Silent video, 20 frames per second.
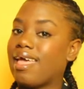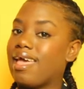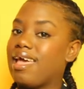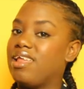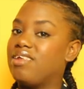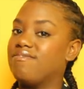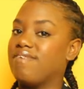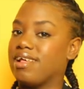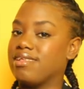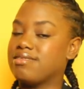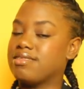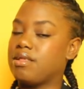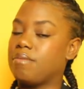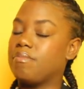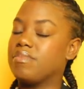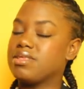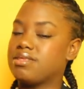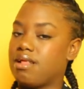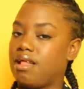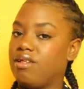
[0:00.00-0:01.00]
invest in
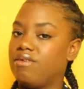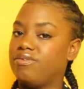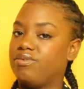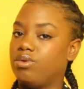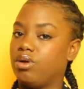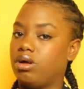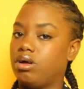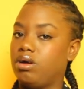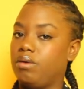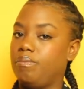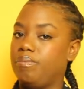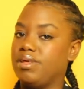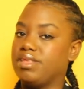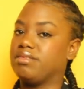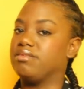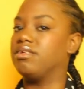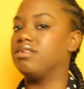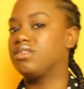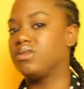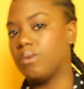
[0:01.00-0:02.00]
myself now,
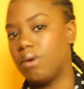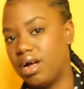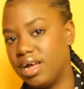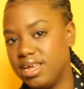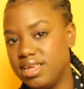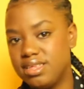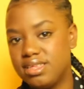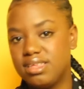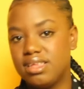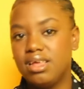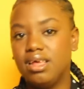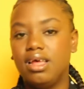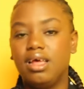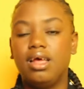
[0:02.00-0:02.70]
business-wise.